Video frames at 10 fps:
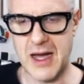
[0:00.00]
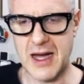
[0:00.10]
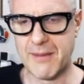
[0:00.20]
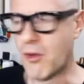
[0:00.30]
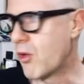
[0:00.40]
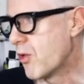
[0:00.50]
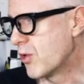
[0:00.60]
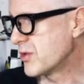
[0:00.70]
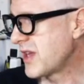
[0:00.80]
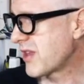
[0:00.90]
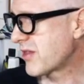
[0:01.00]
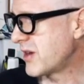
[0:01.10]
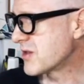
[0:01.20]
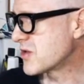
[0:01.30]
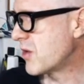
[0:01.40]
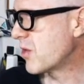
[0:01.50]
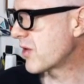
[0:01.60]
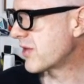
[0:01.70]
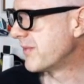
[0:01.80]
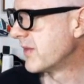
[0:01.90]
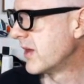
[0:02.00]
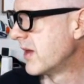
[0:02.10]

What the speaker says: harm or death, then it's not worth it.